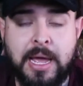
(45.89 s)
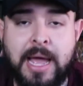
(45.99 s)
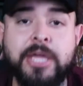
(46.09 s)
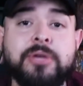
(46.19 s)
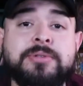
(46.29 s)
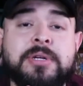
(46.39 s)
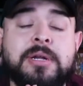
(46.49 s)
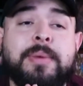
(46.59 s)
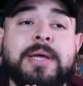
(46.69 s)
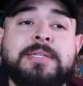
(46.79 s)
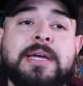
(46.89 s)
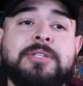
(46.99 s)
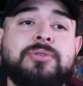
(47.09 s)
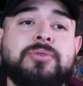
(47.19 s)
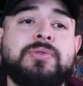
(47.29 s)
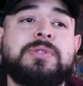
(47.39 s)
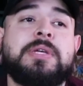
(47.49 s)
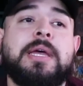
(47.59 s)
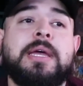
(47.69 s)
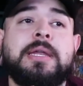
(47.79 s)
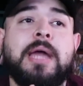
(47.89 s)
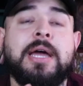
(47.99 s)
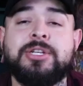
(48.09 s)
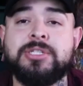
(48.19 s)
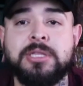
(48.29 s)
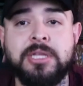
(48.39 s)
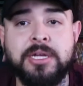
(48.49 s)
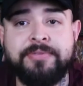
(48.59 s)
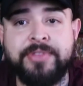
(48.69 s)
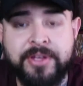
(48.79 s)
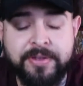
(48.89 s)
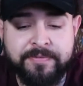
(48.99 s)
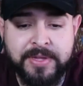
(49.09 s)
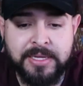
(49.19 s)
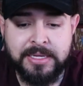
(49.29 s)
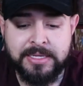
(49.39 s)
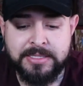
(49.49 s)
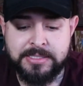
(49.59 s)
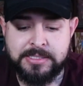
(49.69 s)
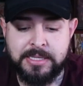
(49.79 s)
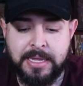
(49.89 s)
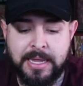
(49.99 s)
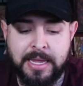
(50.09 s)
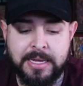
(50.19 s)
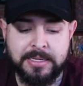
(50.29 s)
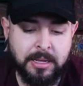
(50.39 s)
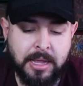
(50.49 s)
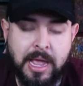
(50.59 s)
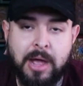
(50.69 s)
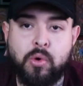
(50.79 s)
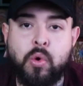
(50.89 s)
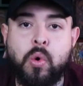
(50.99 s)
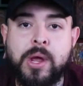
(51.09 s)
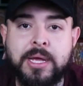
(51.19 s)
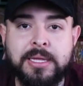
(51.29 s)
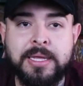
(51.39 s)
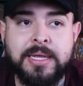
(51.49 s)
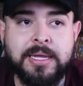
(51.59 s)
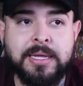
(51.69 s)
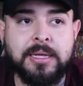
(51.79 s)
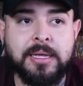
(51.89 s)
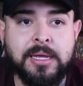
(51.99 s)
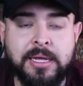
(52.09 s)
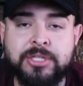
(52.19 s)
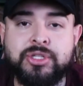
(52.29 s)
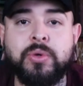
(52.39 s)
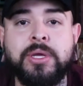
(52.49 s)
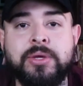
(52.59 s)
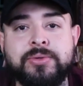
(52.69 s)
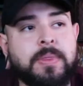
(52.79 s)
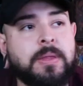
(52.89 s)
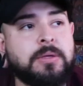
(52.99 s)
I use it on my tattoos and I just love the convenience and how quickly it gets you healed.